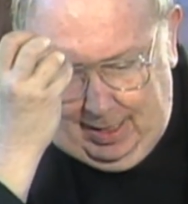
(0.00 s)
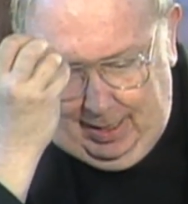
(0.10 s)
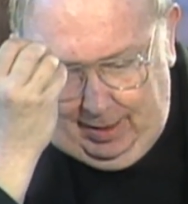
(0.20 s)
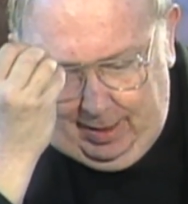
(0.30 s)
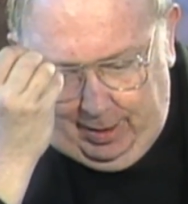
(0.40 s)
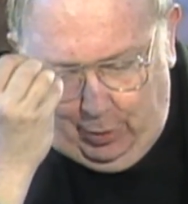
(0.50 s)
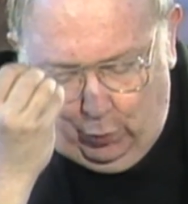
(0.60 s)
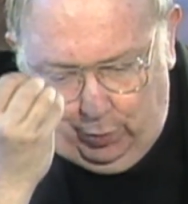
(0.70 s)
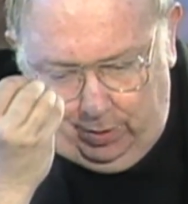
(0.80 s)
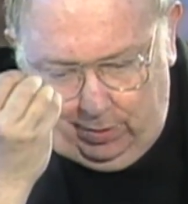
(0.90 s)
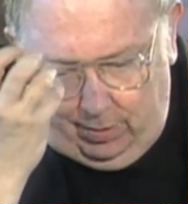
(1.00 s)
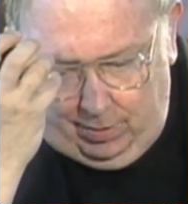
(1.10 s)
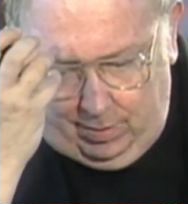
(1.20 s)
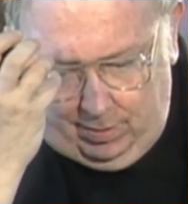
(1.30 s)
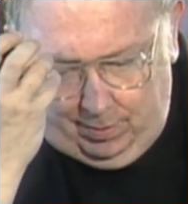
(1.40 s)
In the union
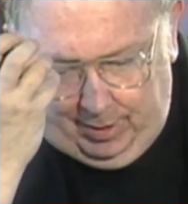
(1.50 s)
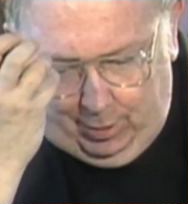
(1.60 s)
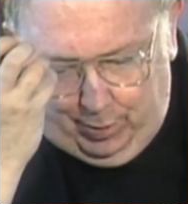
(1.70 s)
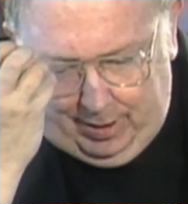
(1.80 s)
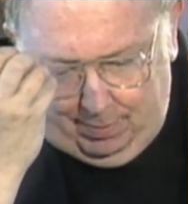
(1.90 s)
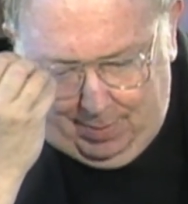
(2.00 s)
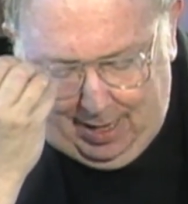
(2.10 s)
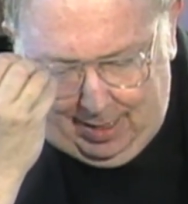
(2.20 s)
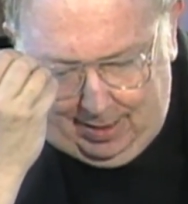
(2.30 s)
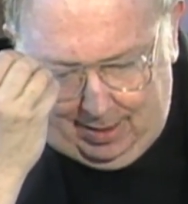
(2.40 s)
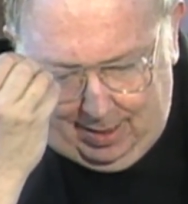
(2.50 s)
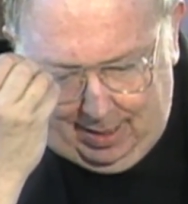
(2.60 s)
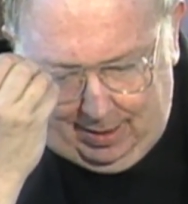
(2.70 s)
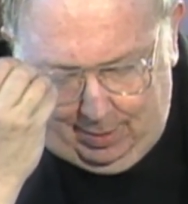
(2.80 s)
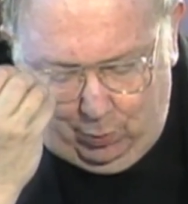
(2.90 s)
between a man
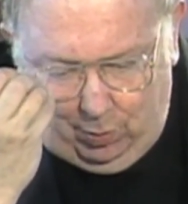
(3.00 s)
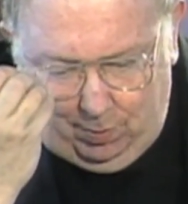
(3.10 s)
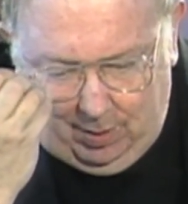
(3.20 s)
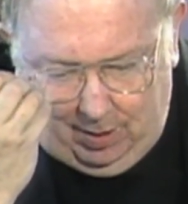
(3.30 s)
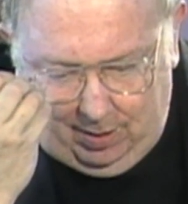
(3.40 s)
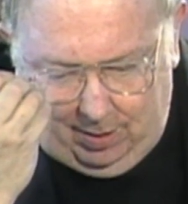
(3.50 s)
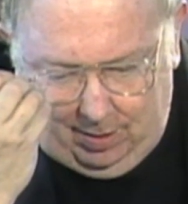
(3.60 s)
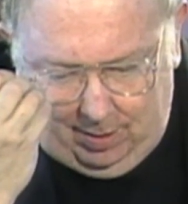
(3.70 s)
and a woman,